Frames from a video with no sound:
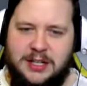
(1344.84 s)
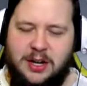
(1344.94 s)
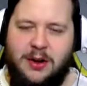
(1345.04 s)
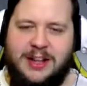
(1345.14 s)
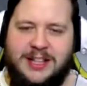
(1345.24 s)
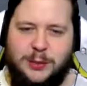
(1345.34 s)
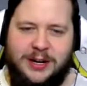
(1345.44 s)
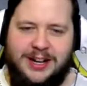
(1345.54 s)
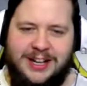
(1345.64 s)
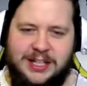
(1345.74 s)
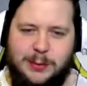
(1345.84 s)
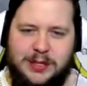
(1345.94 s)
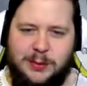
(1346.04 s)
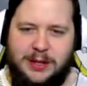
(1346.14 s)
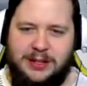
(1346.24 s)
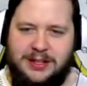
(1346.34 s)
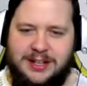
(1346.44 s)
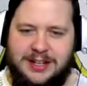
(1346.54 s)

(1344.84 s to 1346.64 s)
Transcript: Oh, and this one, I like this one as well.